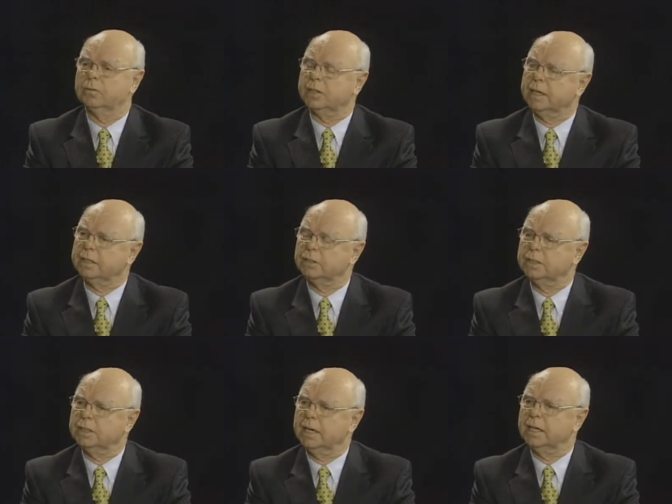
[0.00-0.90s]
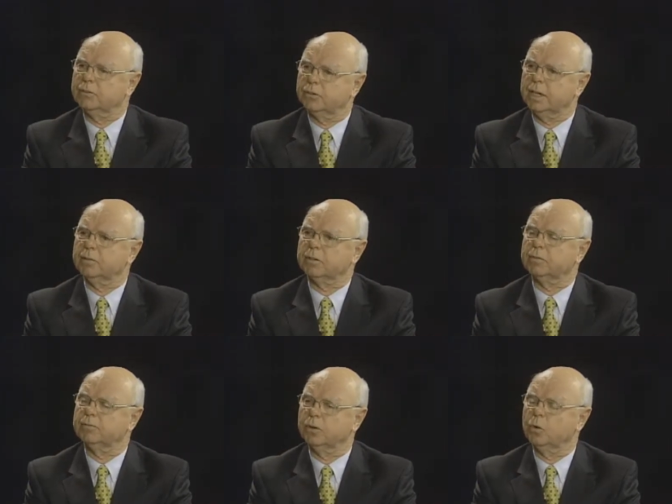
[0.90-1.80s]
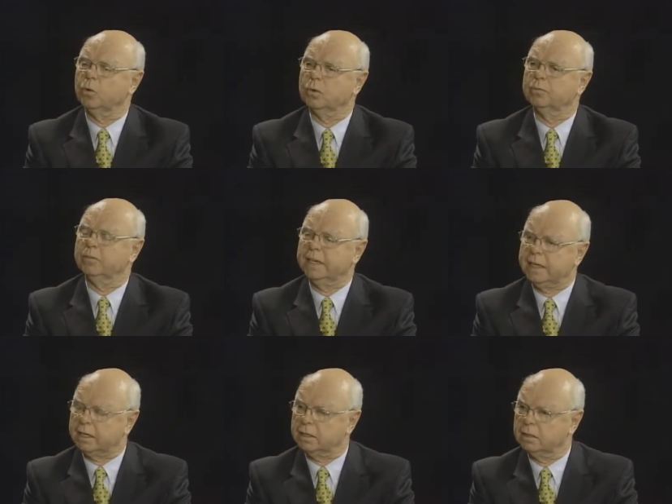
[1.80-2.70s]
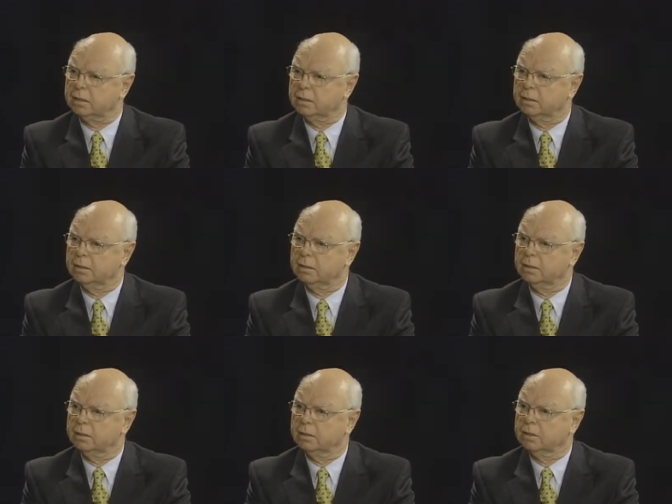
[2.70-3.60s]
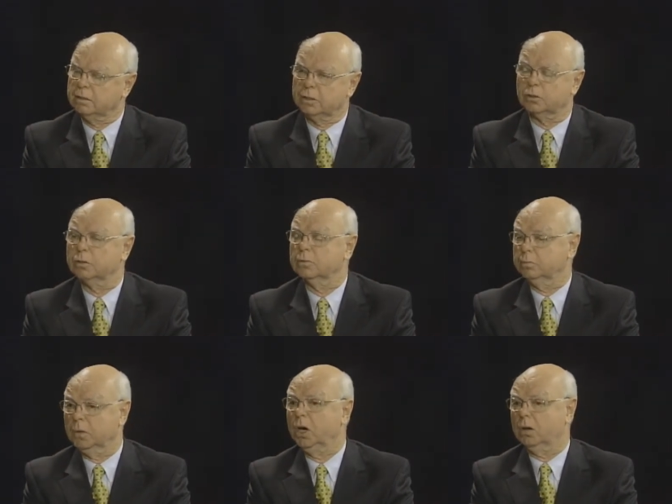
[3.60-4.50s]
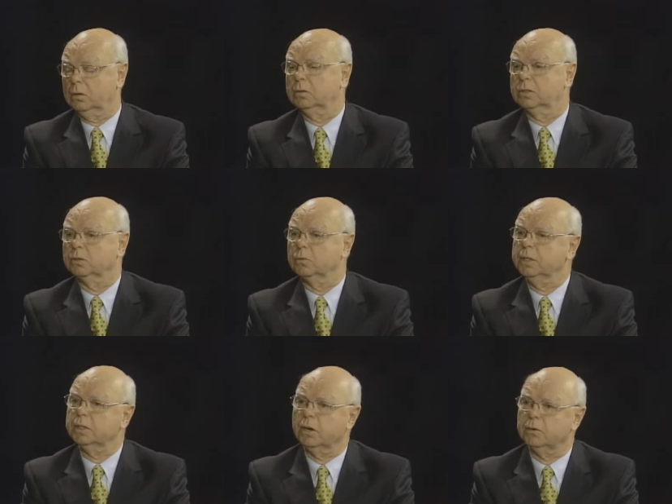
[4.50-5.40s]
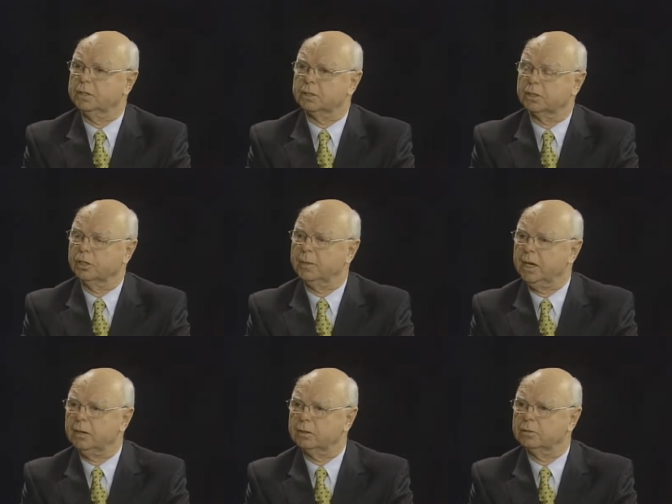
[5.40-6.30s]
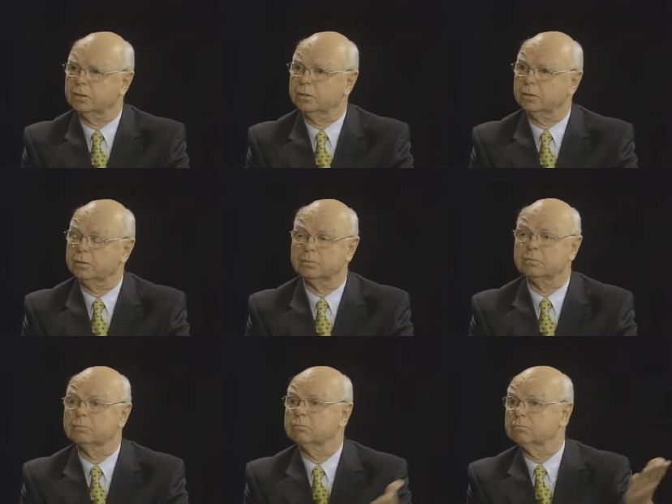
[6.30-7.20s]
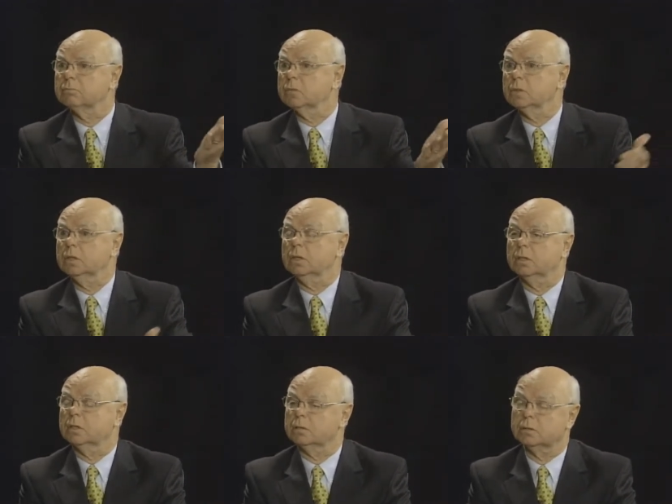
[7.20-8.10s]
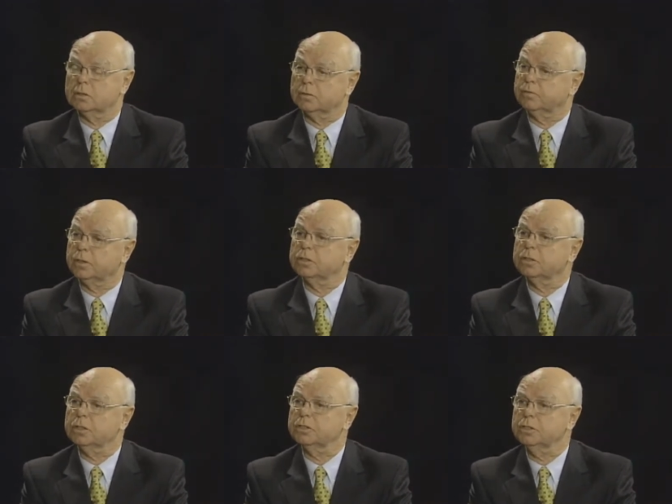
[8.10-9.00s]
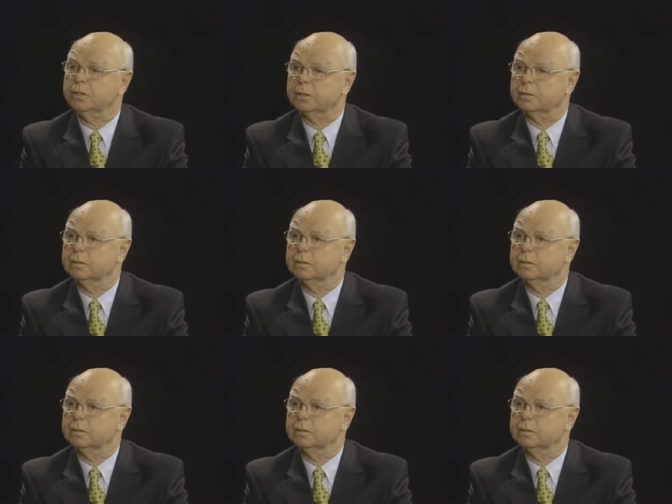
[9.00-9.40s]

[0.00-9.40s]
of a 1997 Ford van, that's a model, that the recall didn't come out until the first of this year.